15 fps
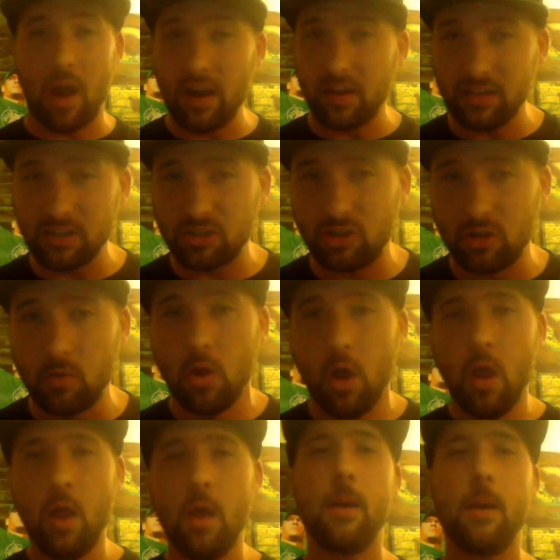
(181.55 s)
out of these two,
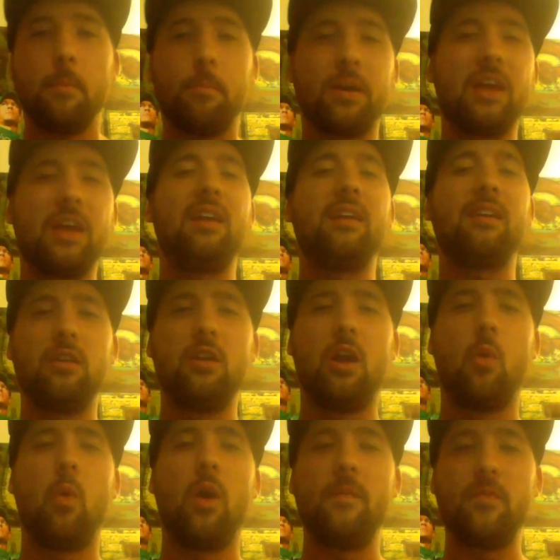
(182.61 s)
but I think, you know
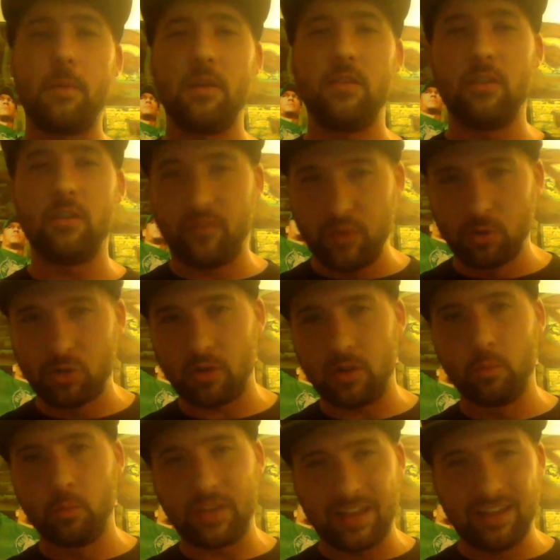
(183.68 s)
what, in the in the future, it will
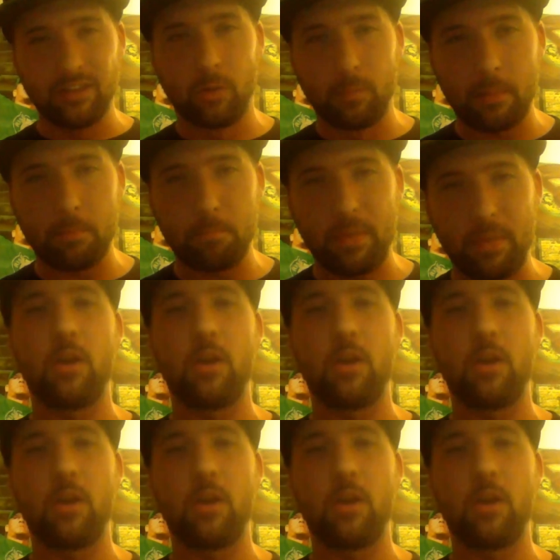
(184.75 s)
get a little bit better.